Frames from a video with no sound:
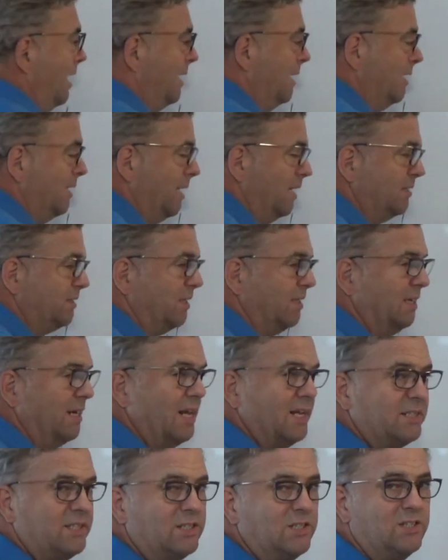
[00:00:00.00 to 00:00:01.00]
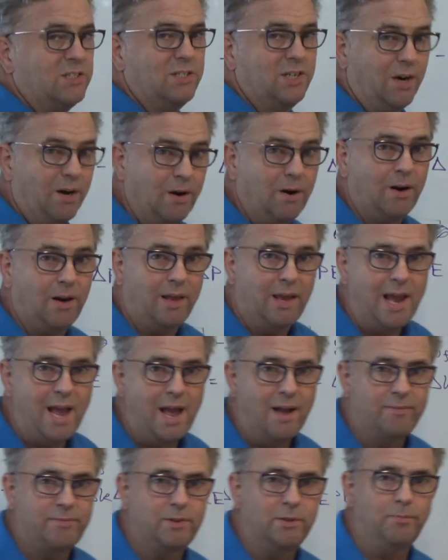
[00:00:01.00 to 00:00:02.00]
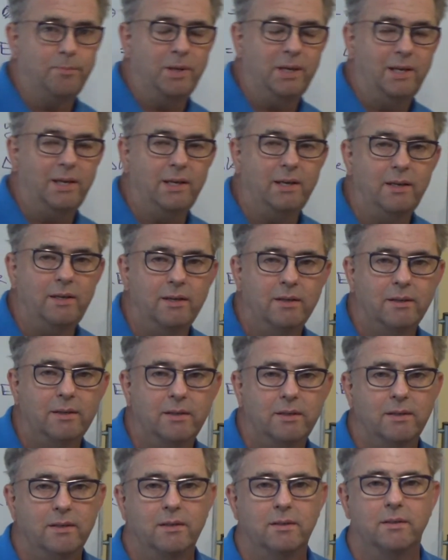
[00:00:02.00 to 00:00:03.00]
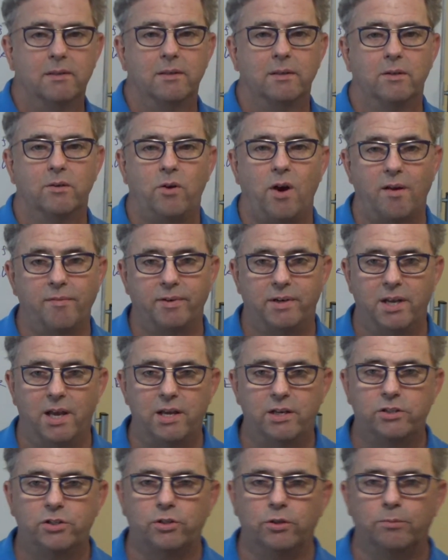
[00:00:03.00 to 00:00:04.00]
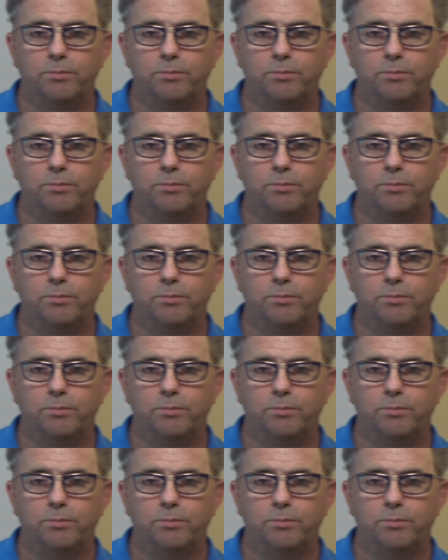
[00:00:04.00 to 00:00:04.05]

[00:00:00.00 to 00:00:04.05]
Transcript: And it doesn't necessarily have to be gravitational